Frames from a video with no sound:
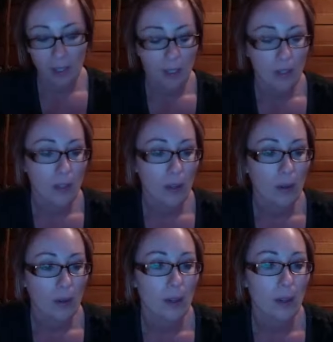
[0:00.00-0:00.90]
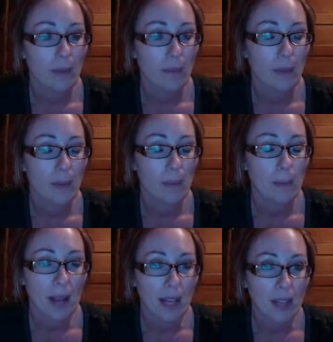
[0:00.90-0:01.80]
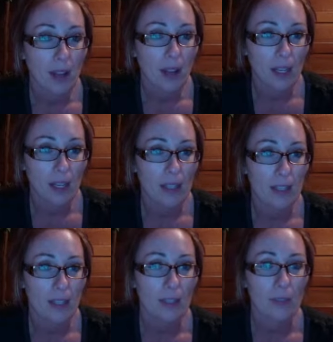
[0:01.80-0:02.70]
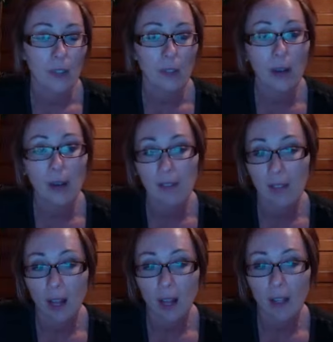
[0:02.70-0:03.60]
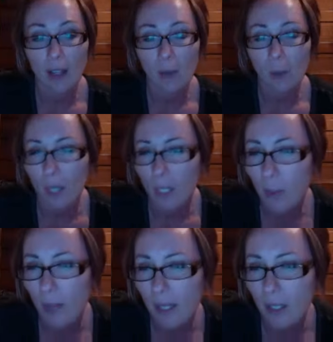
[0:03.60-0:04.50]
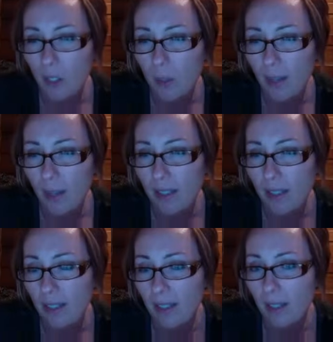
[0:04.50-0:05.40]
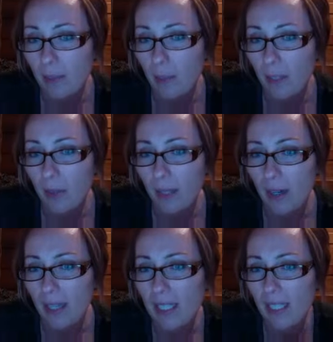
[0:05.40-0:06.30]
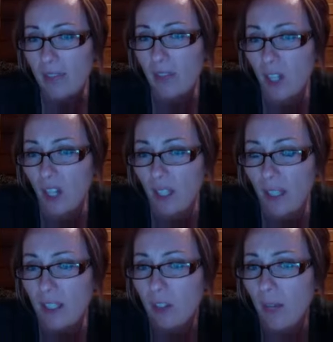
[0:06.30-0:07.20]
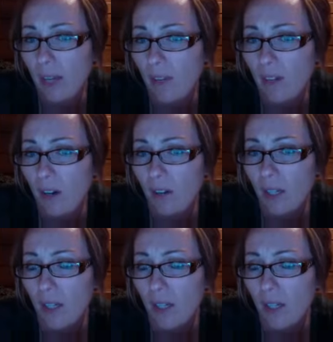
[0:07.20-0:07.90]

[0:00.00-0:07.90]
So my thought is if you have not or are you eh, do you have any success club points right now? I didn't even look. And it's okay if you don't.